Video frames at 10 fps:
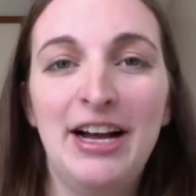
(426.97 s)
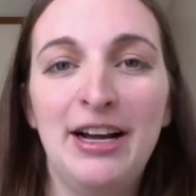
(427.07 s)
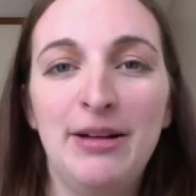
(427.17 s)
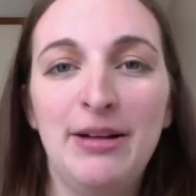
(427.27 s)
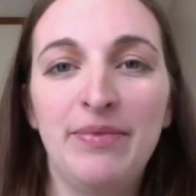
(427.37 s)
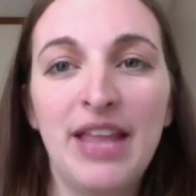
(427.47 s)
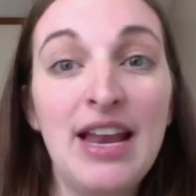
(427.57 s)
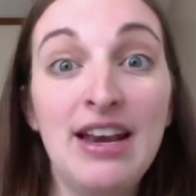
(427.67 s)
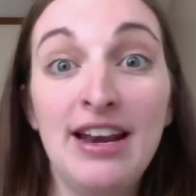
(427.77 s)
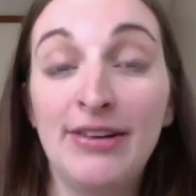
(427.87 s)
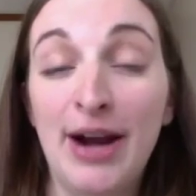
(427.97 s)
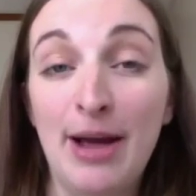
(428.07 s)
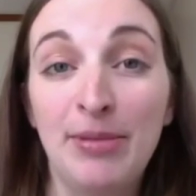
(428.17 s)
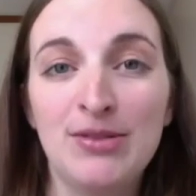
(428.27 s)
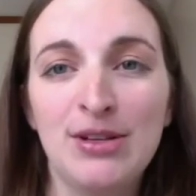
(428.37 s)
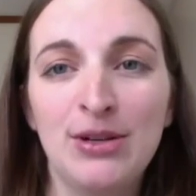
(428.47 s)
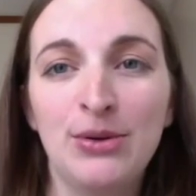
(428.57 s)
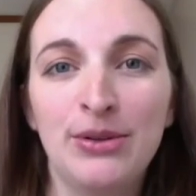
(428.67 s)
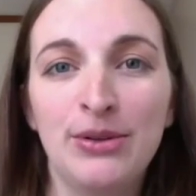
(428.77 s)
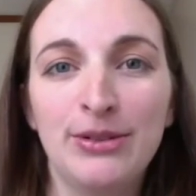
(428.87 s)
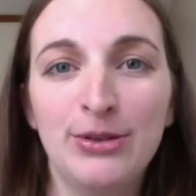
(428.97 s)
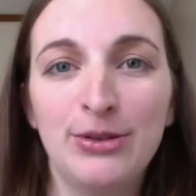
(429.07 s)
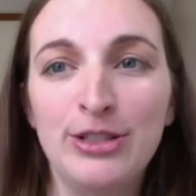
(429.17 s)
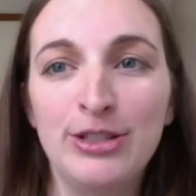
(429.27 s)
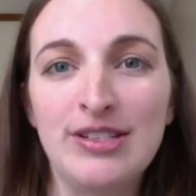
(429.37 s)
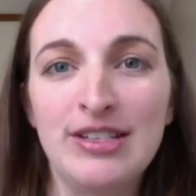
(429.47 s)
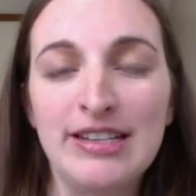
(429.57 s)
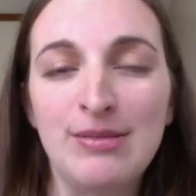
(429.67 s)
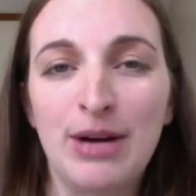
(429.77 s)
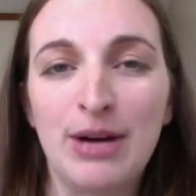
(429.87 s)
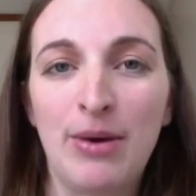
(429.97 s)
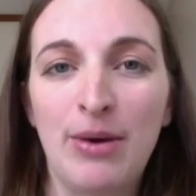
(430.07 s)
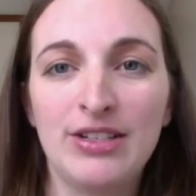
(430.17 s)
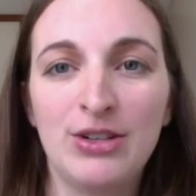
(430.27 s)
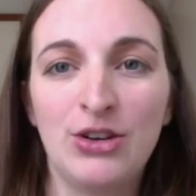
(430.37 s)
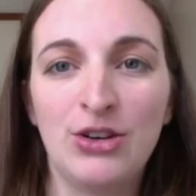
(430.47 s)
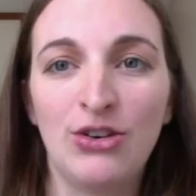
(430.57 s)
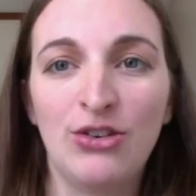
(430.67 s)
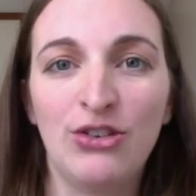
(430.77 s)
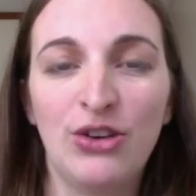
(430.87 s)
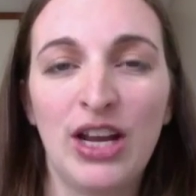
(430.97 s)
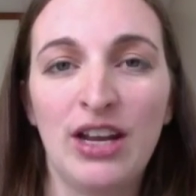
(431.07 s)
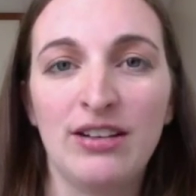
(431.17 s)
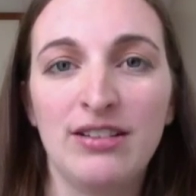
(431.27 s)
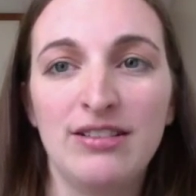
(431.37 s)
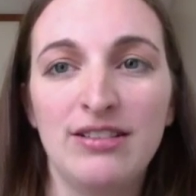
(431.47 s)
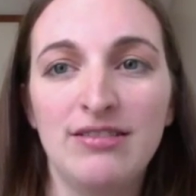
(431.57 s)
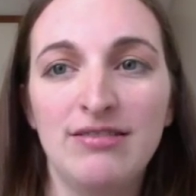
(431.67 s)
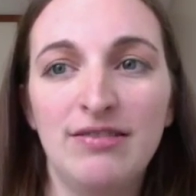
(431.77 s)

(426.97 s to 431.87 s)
That never happens in Google. Google just does what I want it to do. And